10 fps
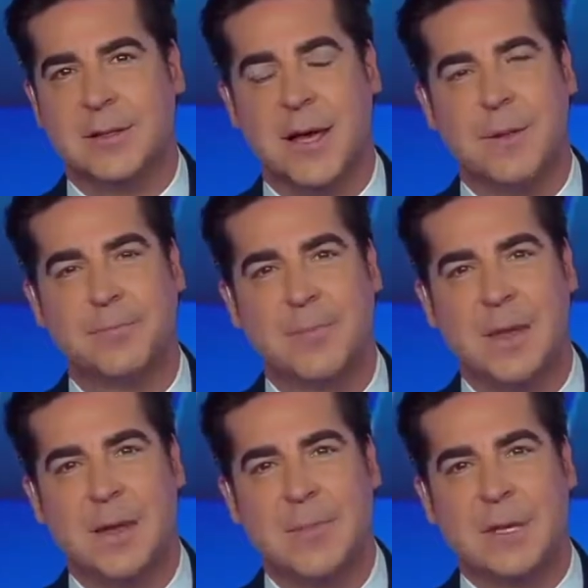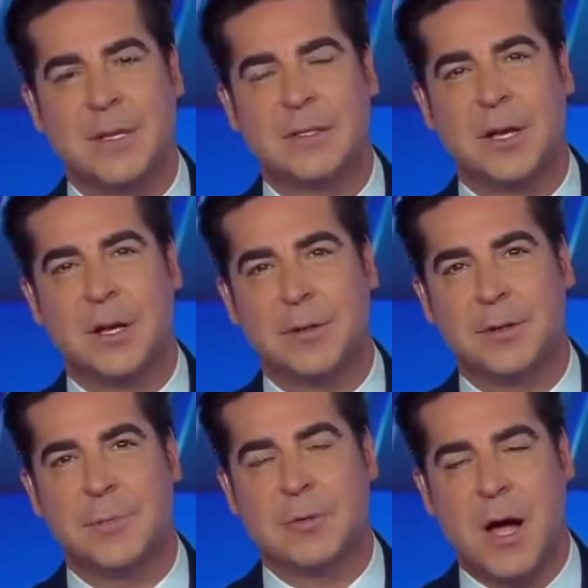that? Because
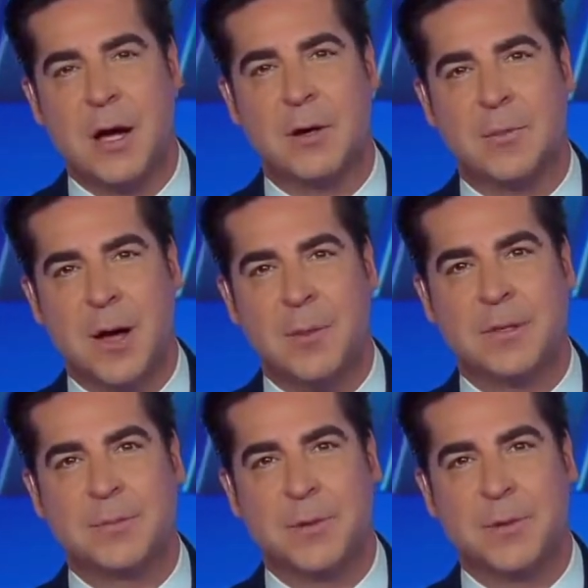under Barack Obama's